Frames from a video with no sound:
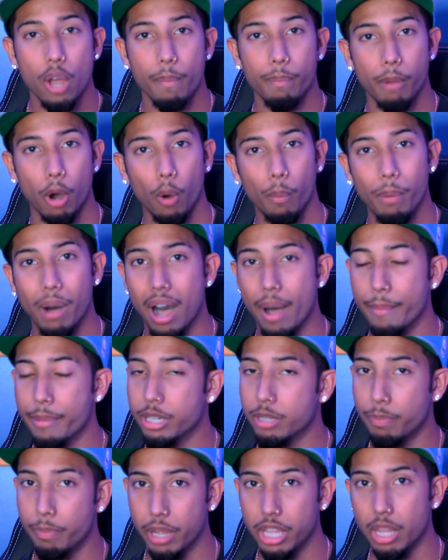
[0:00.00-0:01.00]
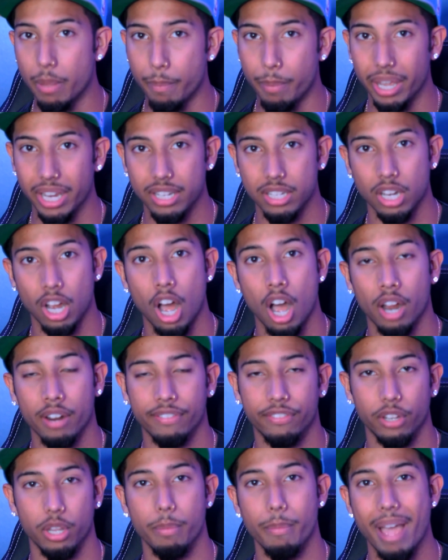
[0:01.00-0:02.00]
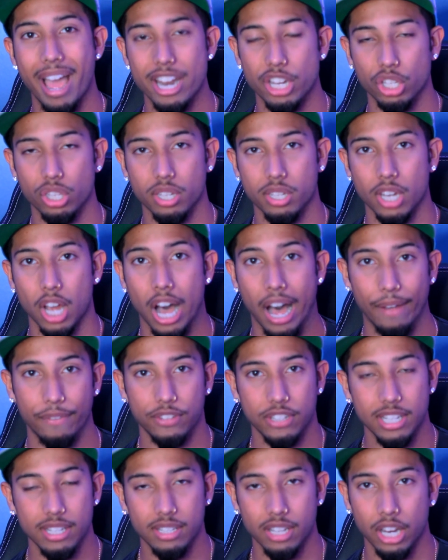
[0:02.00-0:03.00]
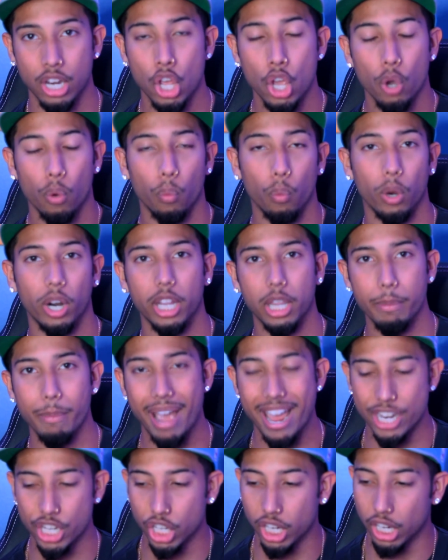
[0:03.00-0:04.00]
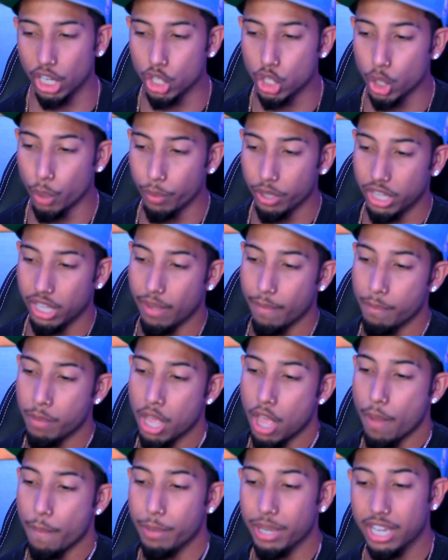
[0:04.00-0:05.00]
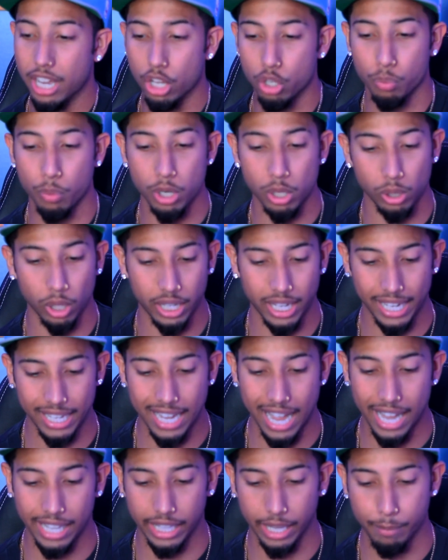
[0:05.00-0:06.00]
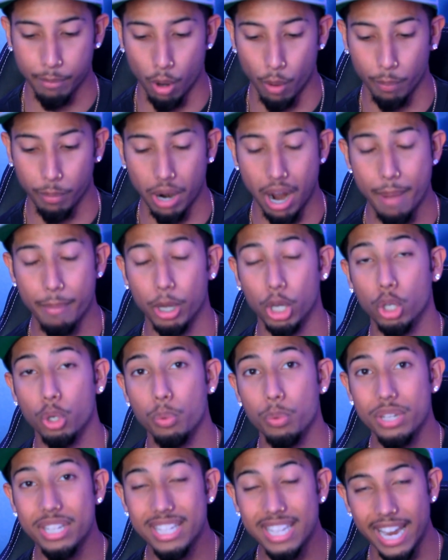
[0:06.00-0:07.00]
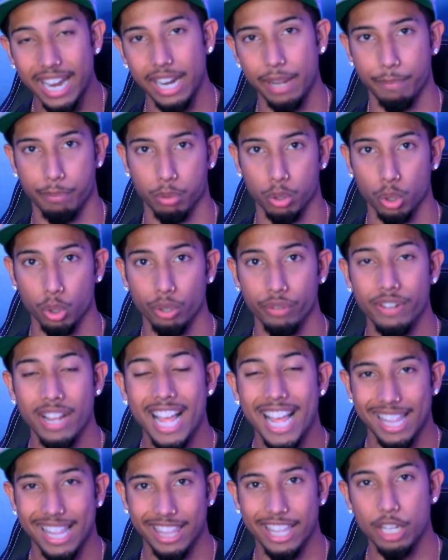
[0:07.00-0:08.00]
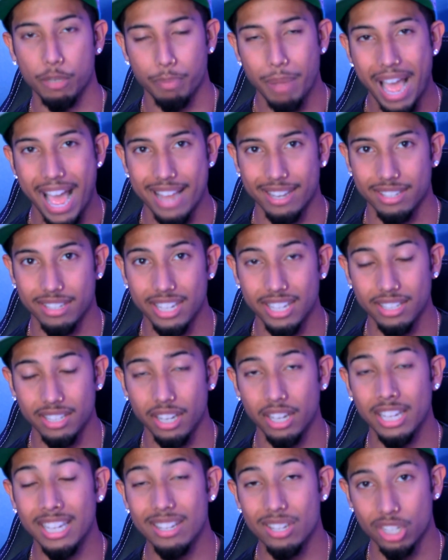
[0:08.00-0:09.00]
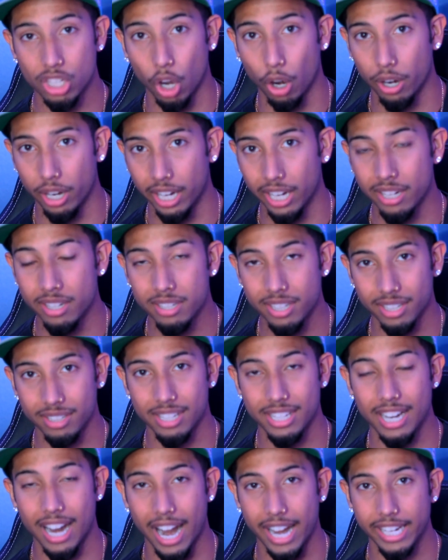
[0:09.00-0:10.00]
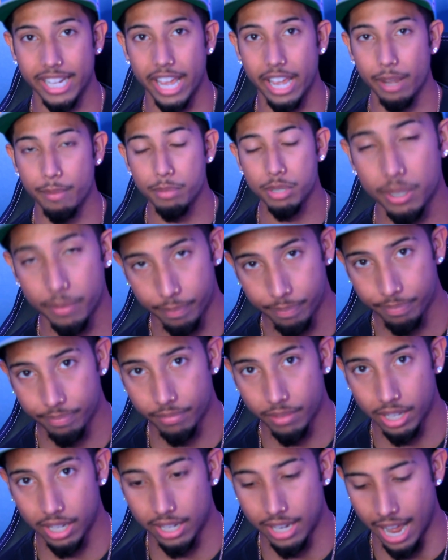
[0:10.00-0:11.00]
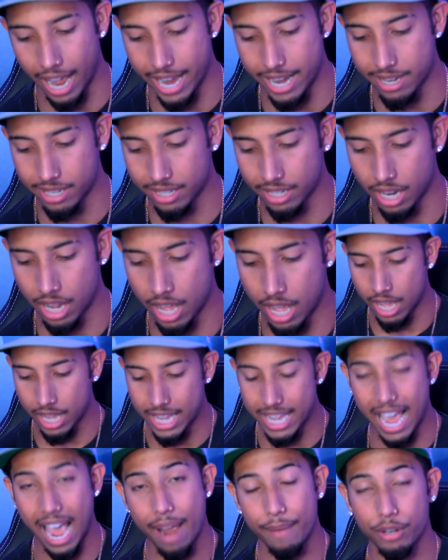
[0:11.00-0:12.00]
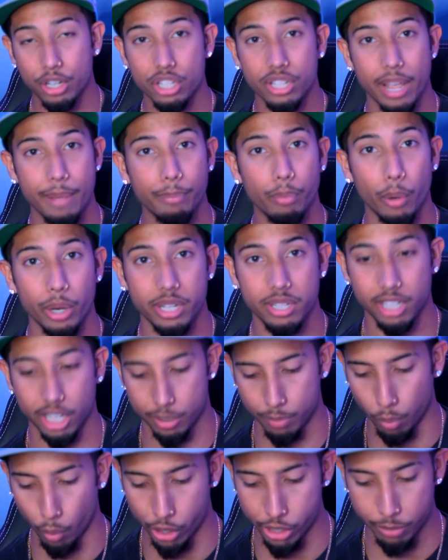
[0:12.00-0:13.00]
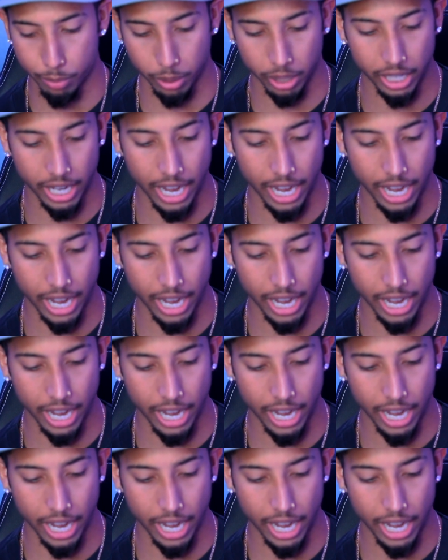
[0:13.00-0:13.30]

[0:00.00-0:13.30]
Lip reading: Mo Bamba's been the big talk for the Magic this offseason. What are the Magic going to do with him? Because when you look at a guy like Mo Bamba, who did improve this past season, he started in 69 games. Nice. He averaged 10.6 points per